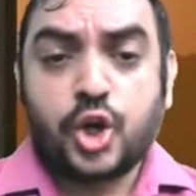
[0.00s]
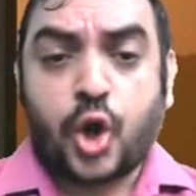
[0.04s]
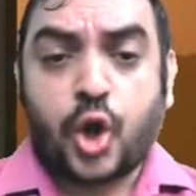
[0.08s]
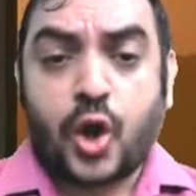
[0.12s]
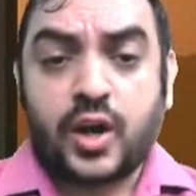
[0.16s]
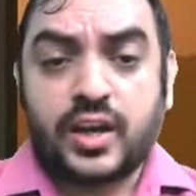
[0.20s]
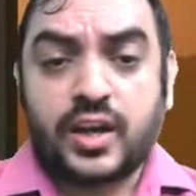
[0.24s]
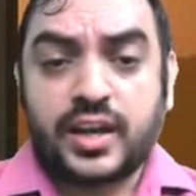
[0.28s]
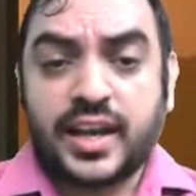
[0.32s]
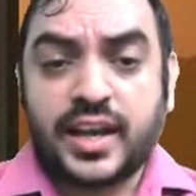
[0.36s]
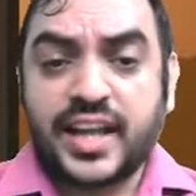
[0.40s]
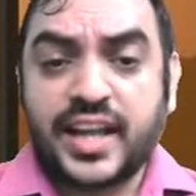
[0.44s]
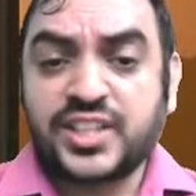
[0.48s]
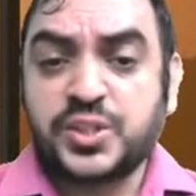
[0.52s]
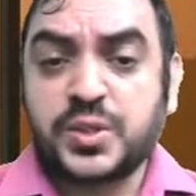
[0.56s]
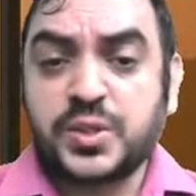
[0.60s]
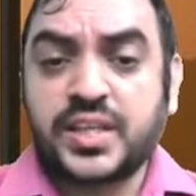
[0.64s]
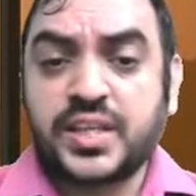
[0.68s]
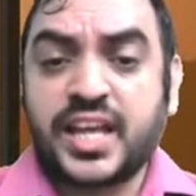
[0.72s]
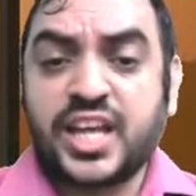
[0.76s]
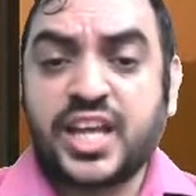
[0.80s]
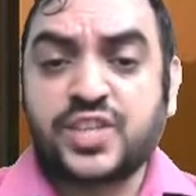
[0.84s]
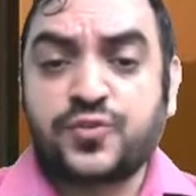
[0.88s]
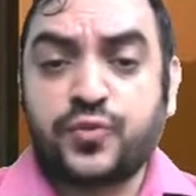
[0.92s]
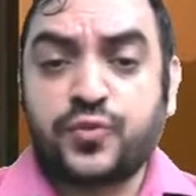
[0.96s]

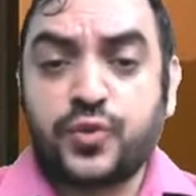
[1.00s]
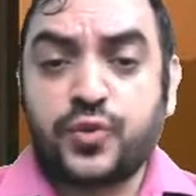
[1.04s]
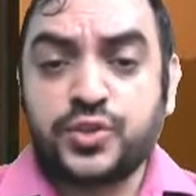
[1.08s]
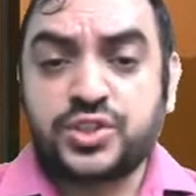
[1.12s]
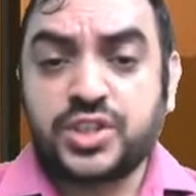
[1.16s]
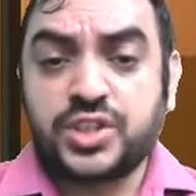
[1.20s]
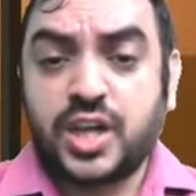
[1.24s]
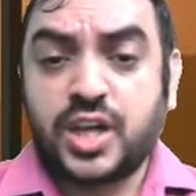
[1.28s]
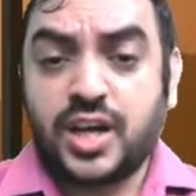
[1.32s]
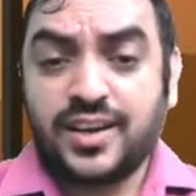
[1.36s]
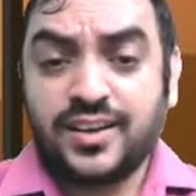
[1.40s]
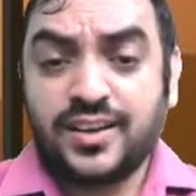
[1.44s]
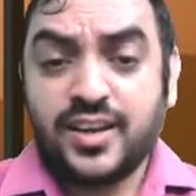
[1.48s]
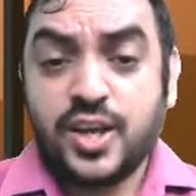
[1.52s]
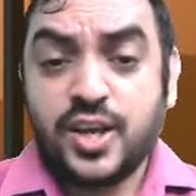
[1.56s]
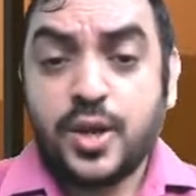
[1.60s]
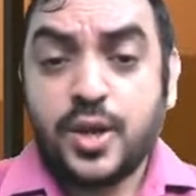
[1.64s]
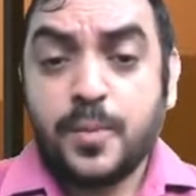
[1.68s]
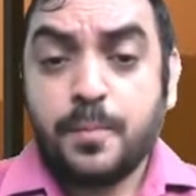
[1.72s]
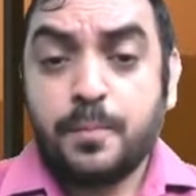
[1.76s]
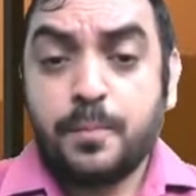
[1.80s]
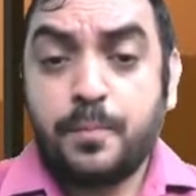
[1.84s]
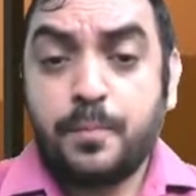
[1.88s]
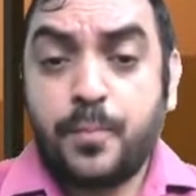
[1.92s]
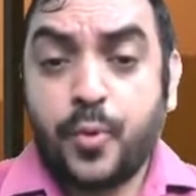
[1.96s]
Contractual cash flows are
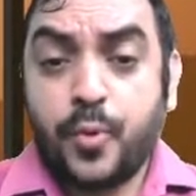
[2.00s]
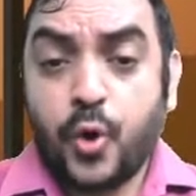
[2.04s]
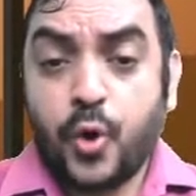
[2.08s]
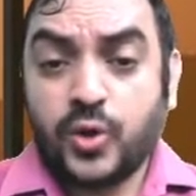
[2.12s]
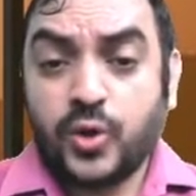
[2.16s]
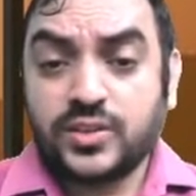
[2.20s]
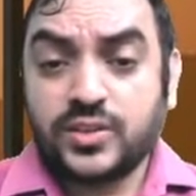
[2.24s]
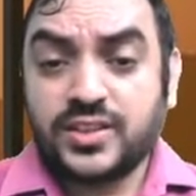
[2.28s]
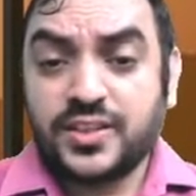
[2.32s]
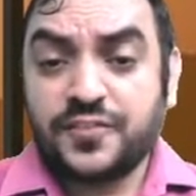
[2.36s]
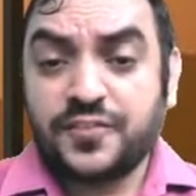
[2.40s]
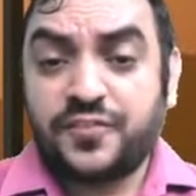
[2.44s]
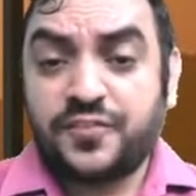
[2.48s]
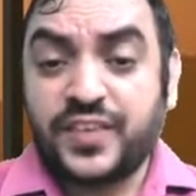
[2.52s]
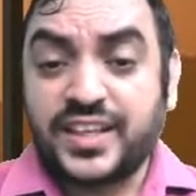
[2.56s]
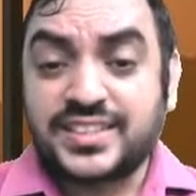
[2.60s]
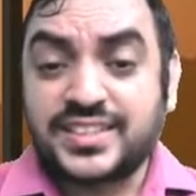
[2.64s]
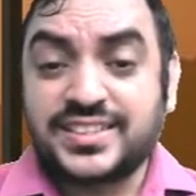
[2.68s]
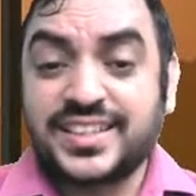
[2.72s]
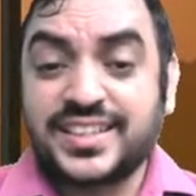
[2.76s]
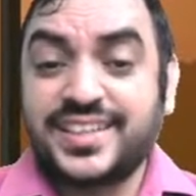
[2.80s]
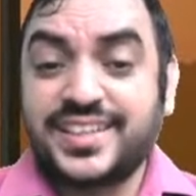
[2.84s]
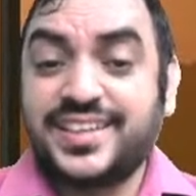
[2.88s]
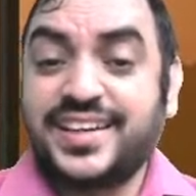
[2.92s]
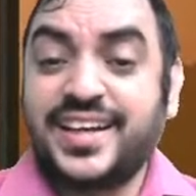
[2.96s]
both
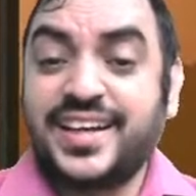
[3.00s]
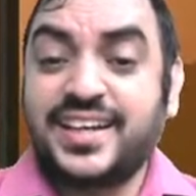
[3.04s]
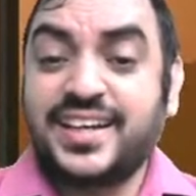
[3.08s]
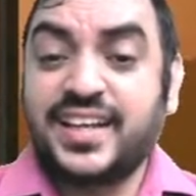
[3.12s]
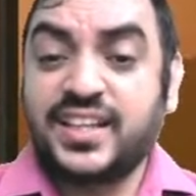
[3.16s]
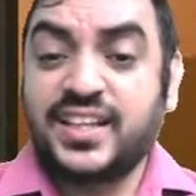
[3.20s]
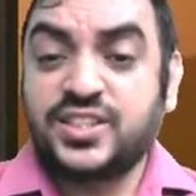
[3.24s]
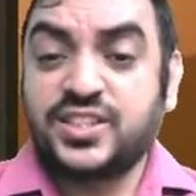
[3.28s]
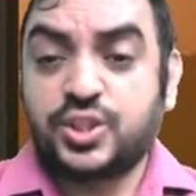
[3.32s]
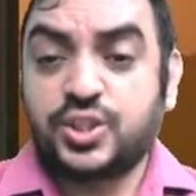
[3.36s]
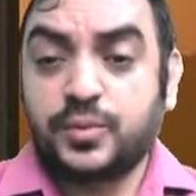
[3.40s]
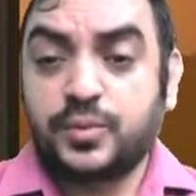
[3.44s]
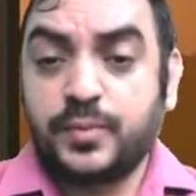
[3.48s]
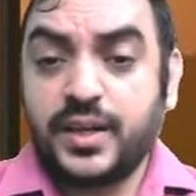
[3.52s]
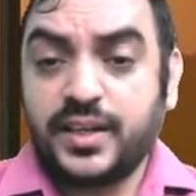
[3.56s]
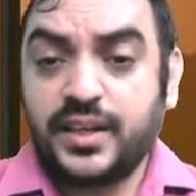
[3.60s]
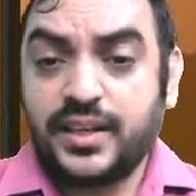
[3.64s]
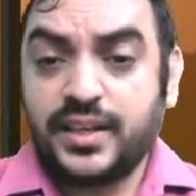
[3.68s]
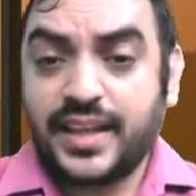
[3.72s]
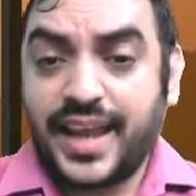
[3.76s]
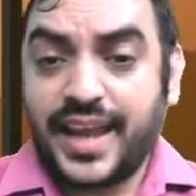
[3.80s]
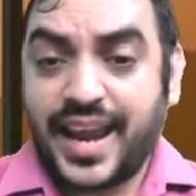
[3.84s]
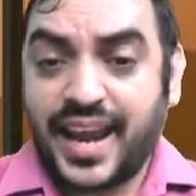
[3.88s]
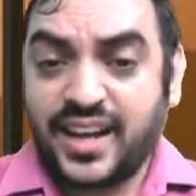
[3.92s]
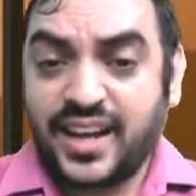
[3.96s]
fixed rate
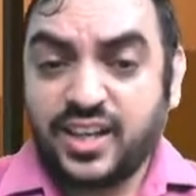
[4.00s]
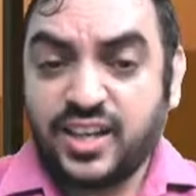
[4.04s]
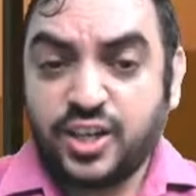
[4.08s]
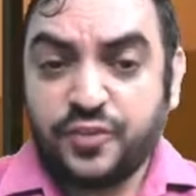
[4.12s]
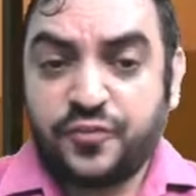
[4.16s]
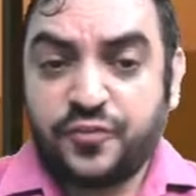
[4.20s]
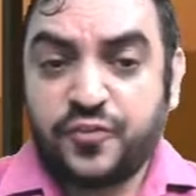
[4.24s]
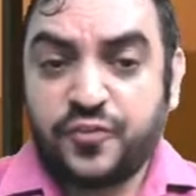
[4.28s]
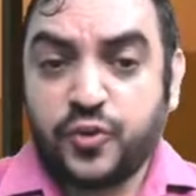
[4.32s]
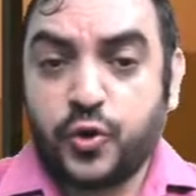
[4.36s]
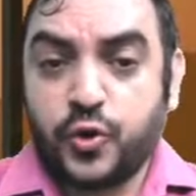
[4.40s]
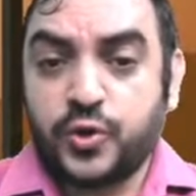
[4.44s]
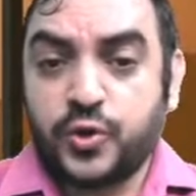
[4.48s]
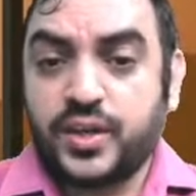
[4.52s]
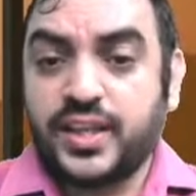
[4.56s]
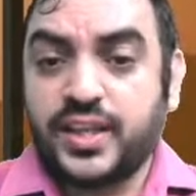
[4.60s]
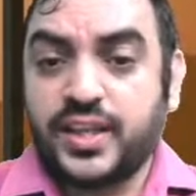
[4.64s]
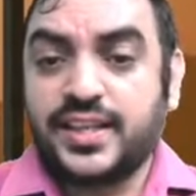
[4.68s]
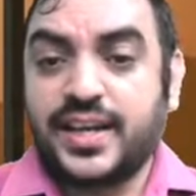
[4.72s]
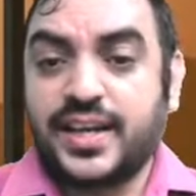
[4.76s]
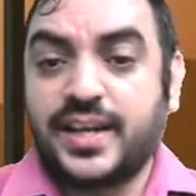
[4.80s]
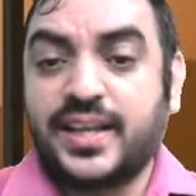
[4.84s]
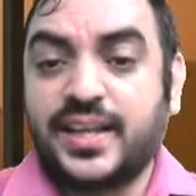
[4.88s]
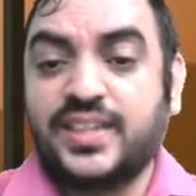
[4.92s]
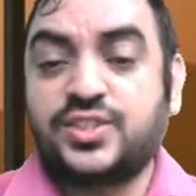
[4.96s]
instrument and the
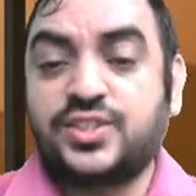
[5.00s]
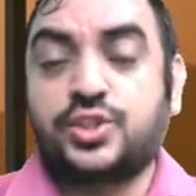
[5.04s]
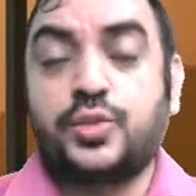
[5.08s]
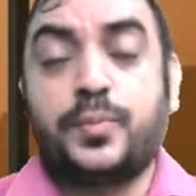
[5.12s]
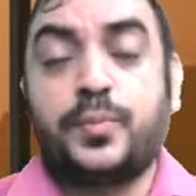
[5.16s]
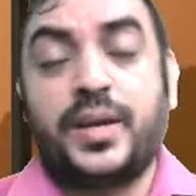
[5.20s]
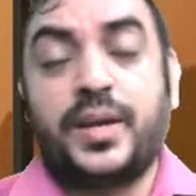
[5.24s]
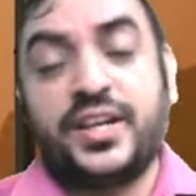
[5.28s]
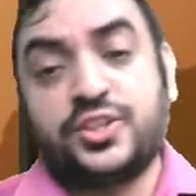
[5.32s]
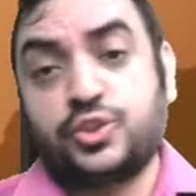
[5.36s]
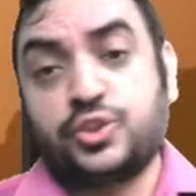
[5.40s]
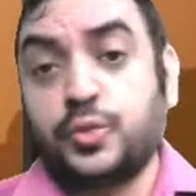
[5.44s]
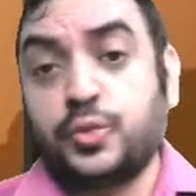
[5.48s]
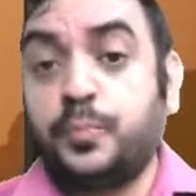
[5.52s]
floating rate instrument.